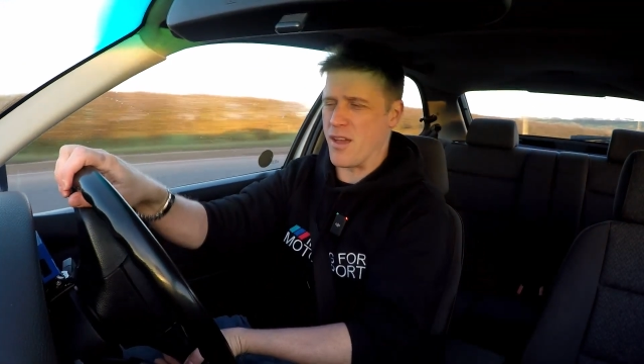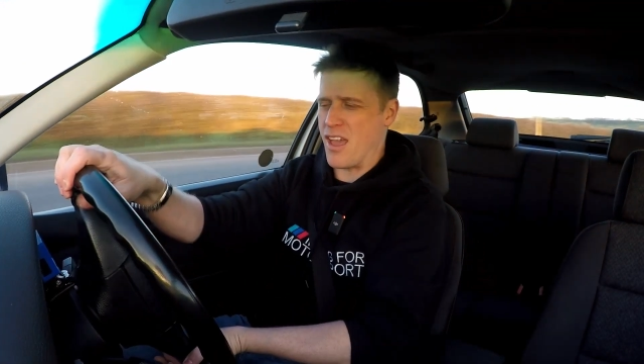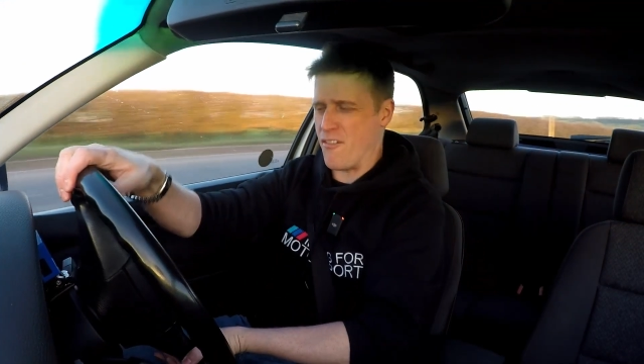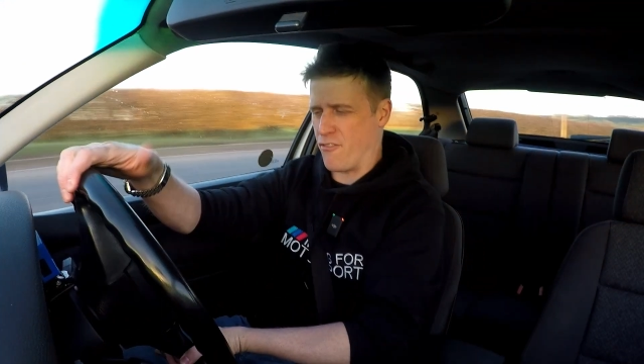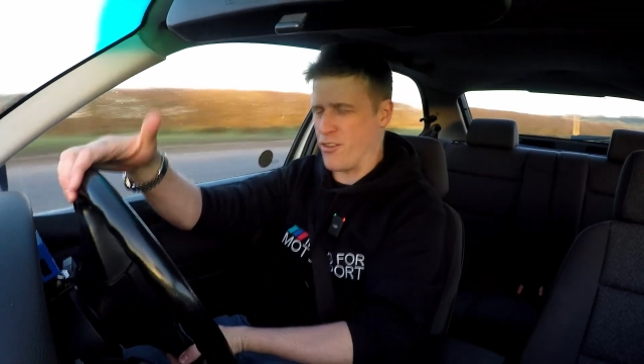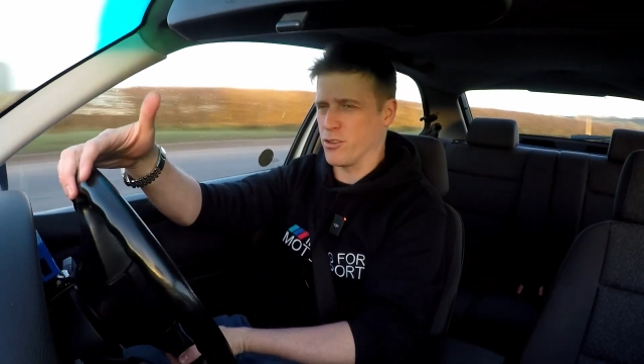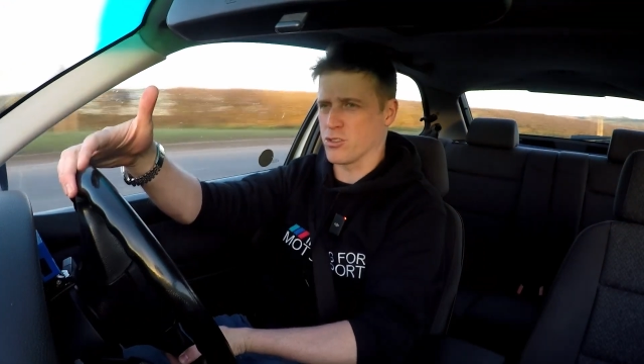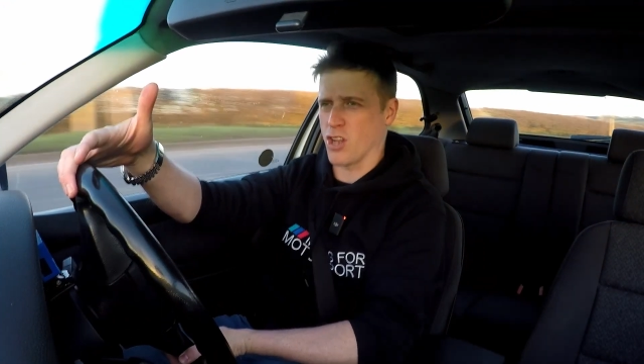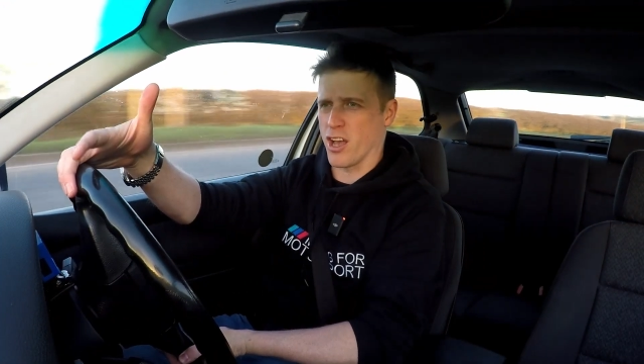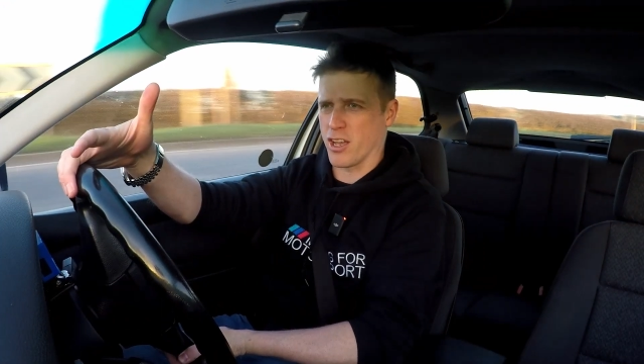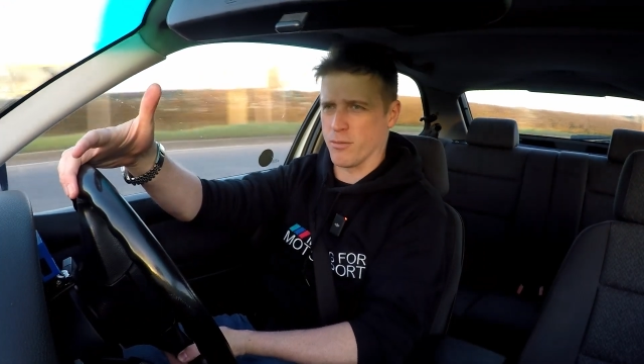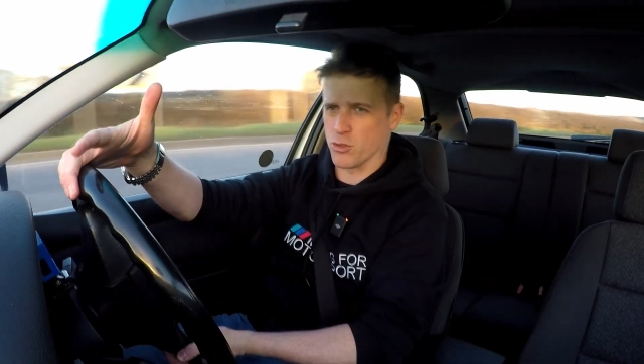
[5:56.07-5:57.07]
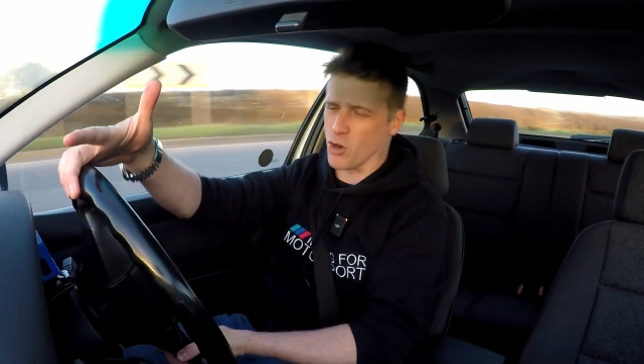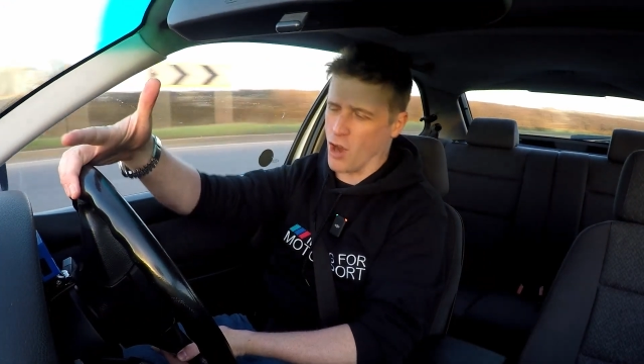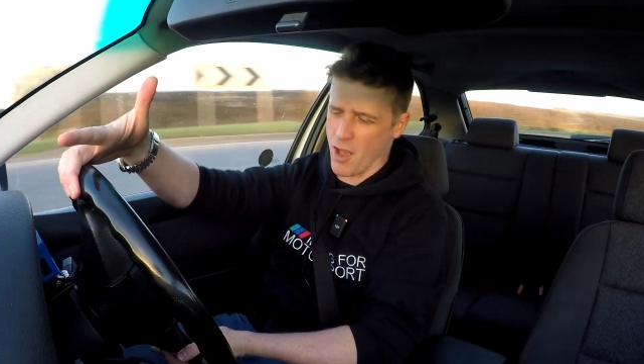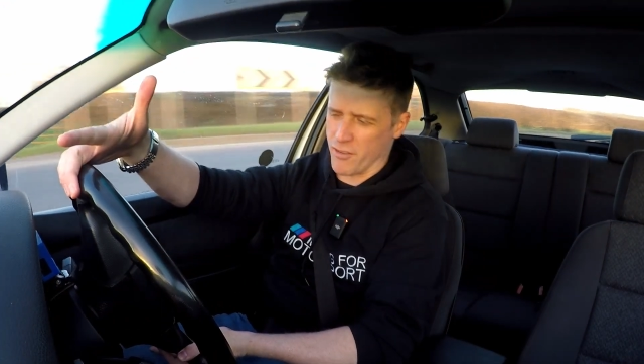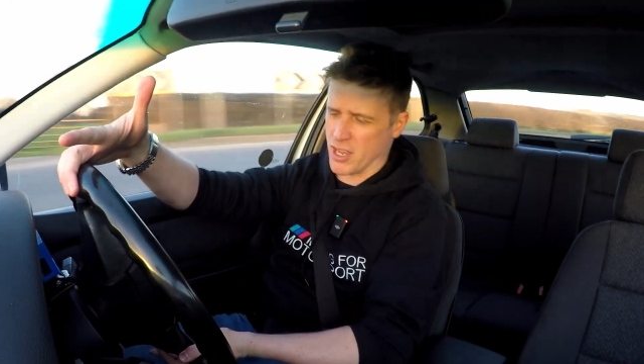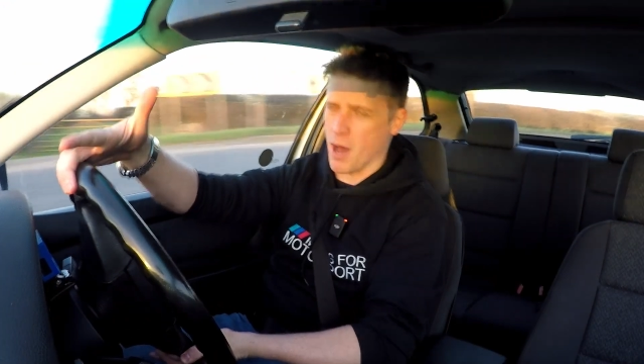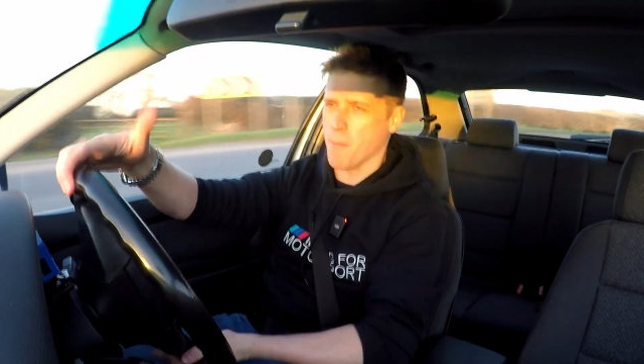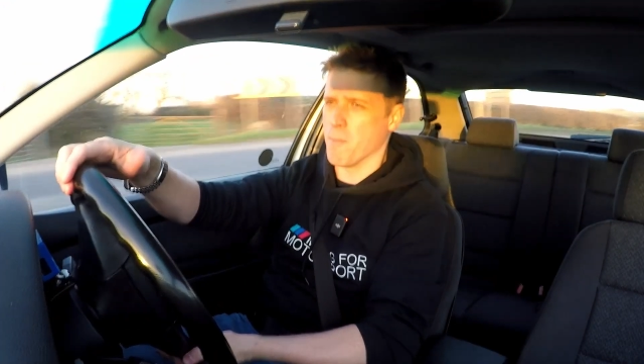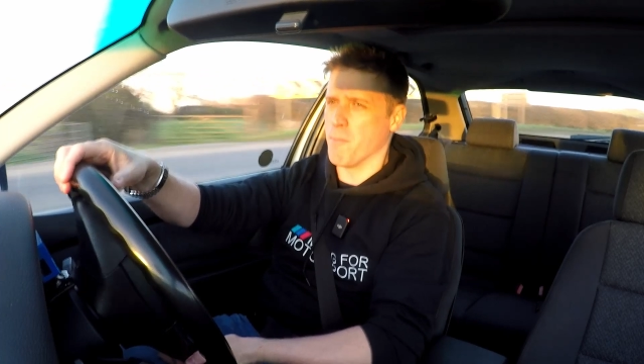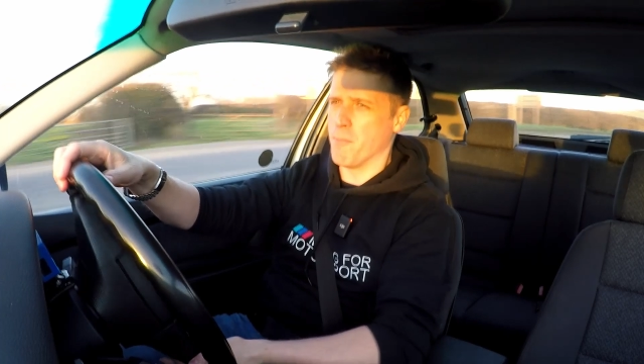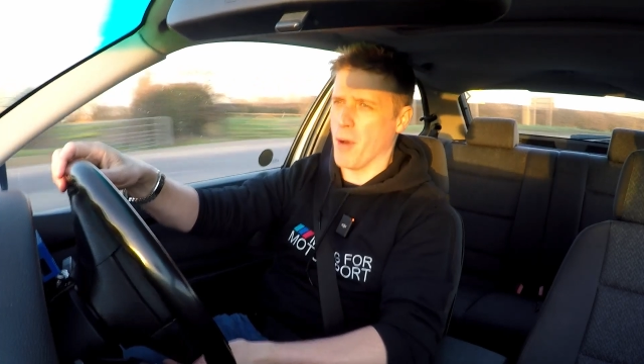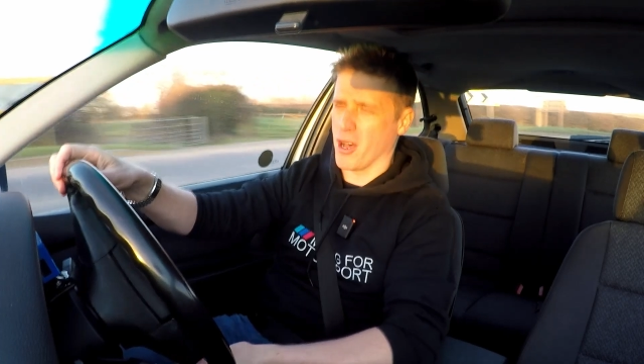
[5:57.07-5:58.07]
It feels like I'm driving a
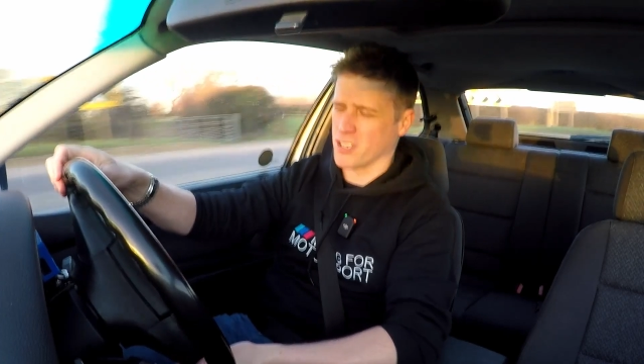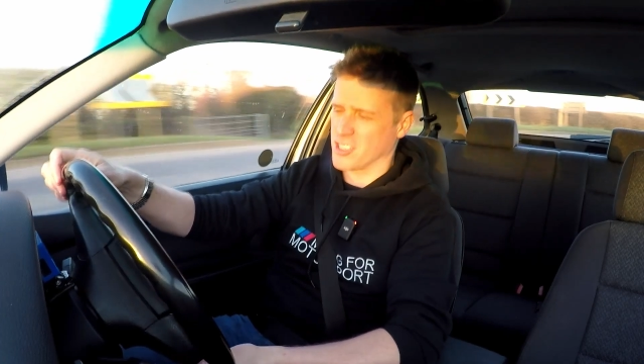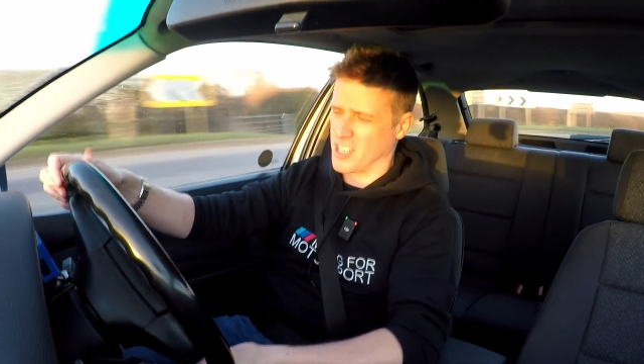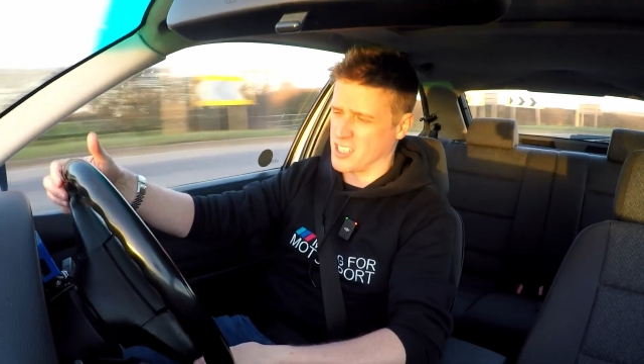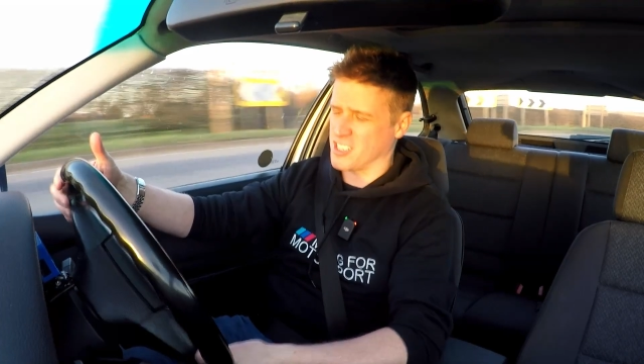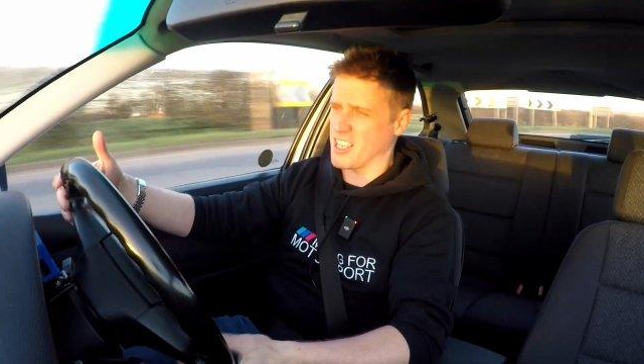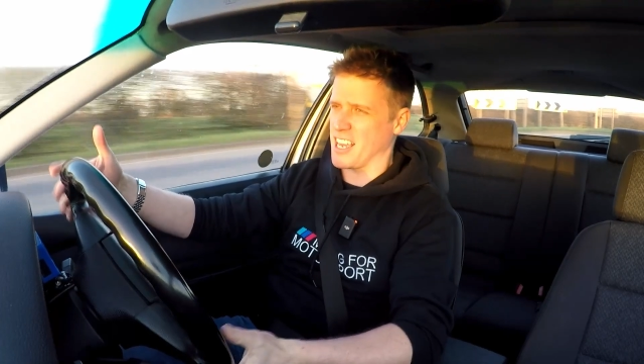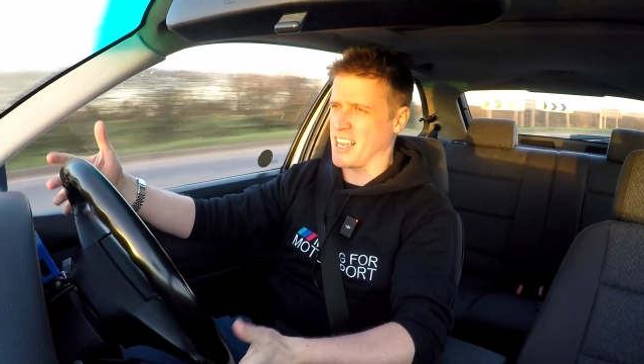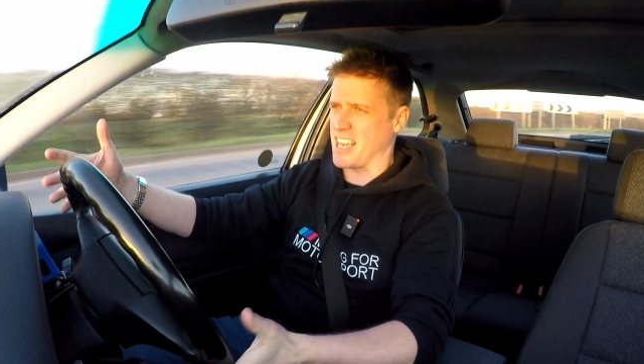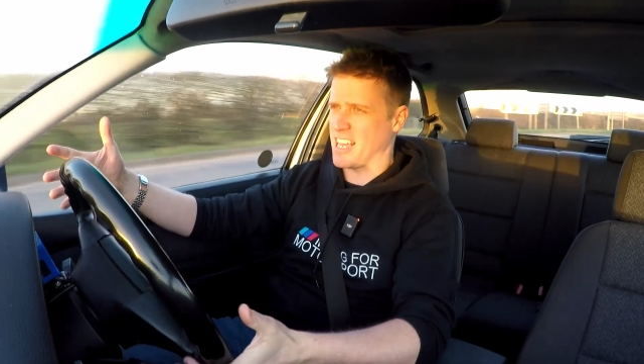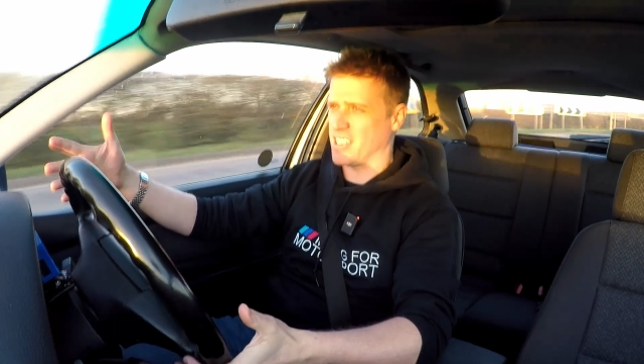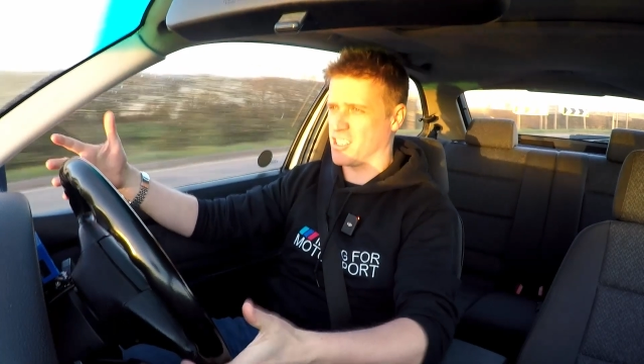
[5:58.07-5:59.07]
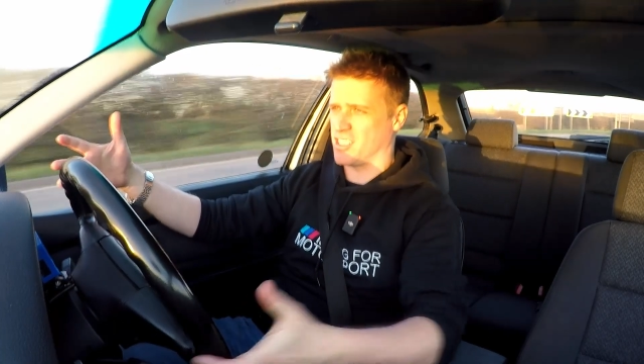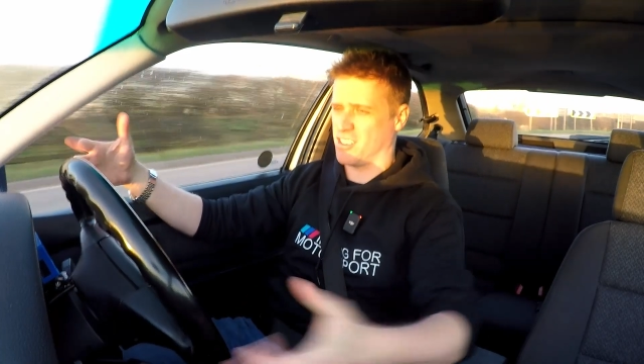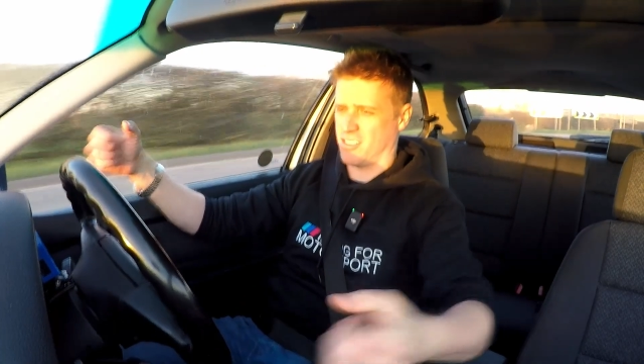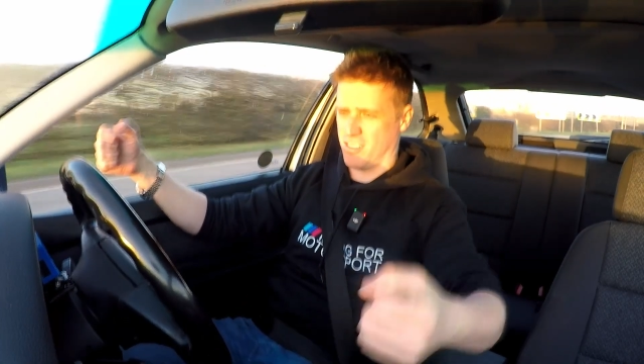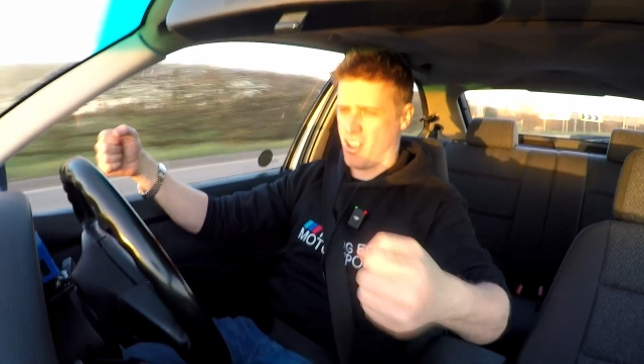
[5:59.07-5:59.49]
bus. This thing is,